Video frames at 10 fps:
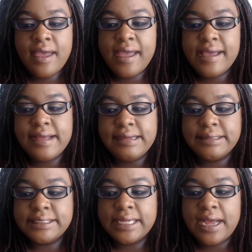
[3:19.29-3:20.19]

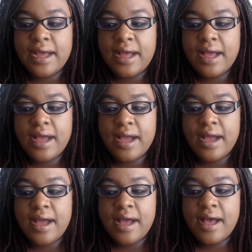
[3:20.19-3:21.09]
and
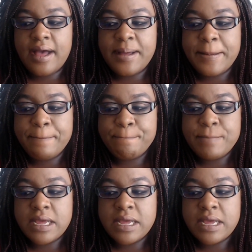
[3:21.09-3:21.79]
um,